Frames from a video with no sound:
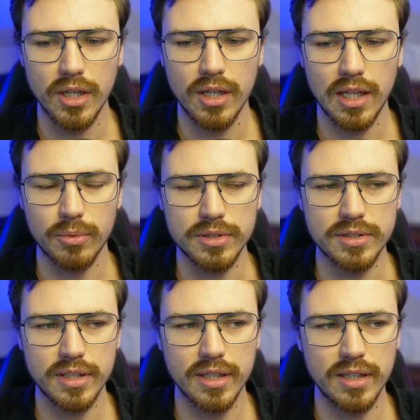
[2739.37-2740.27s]
Like, what's
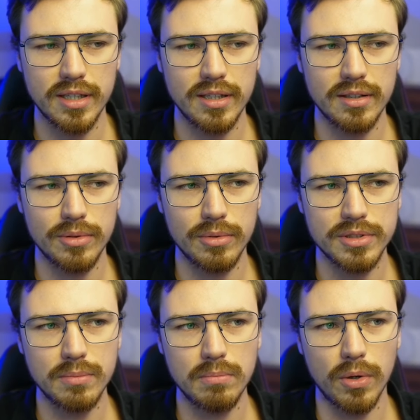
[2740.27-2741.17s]
the what's
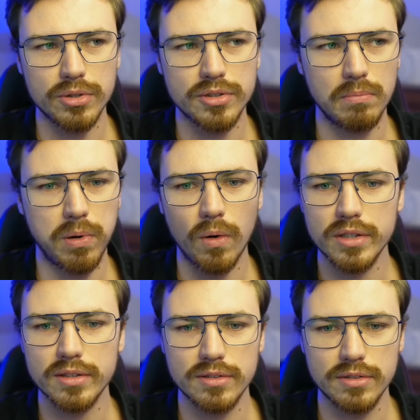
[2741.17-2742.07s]
the most
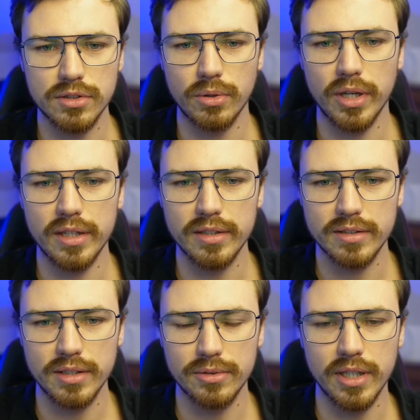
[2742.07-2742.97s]
important trait
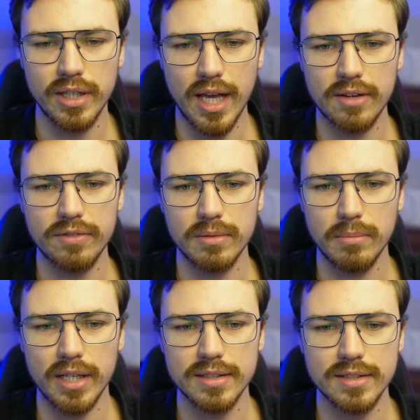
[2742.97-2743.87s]
that you can have in a
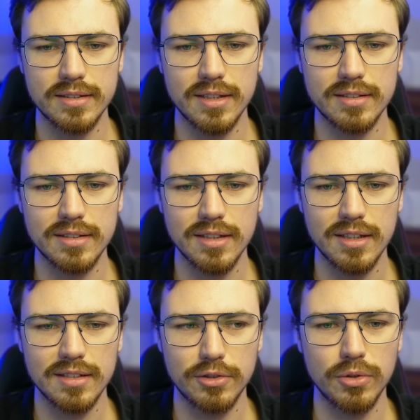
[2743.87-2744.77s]
mindset that
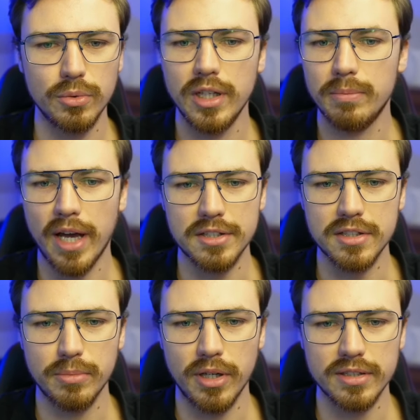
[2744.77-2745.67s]
you're really
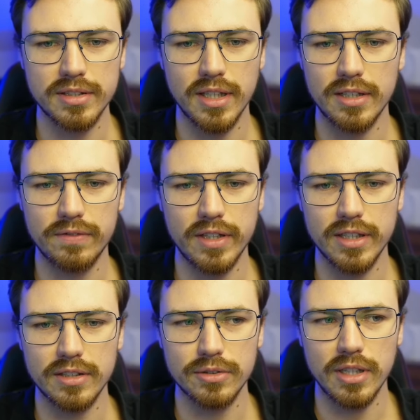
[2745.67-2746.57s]
passionate about? Is there anything
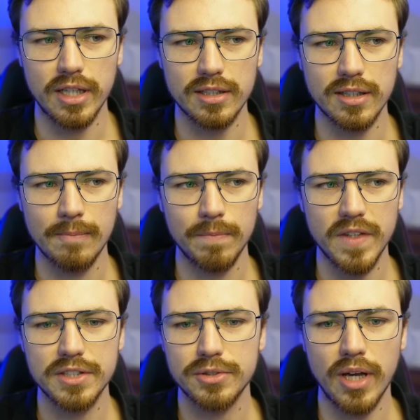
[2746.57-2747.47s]
that you're like,
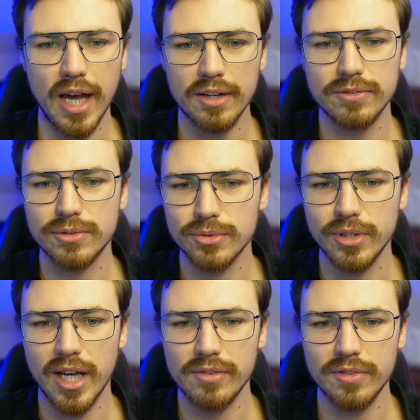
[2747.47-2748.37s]
this you have to
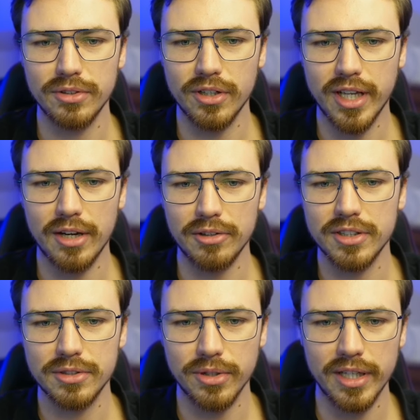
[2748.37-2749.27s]
have in your character
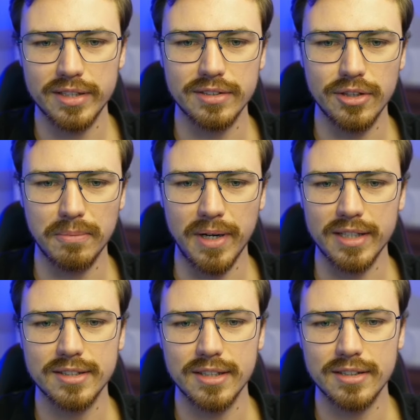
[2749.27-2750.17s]
traits, in your
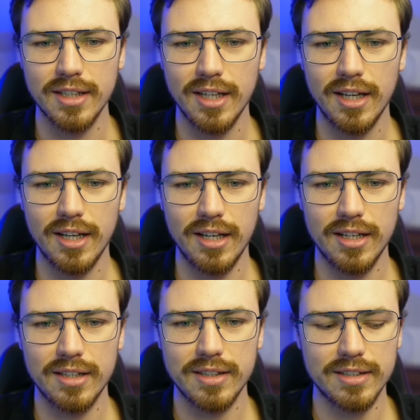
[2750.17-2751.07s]
mindset
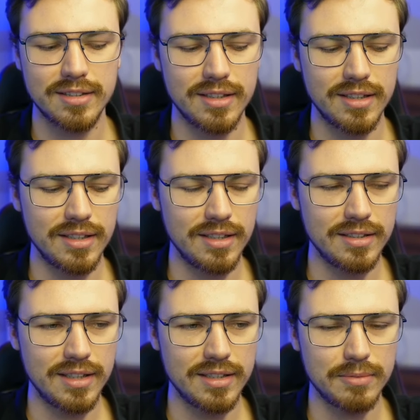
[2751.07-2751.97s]
uh, that uh,
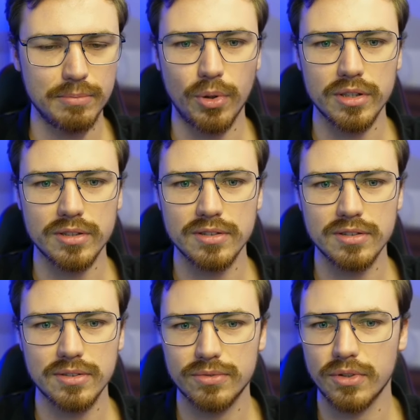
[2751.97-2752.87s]
that is
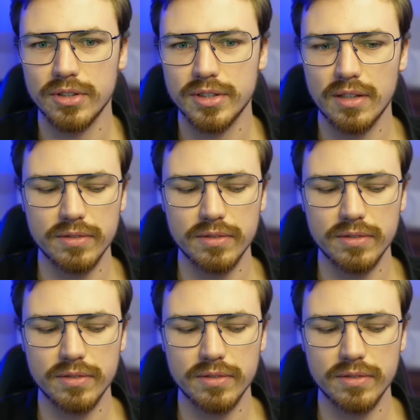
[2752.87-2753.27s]
important for yourself.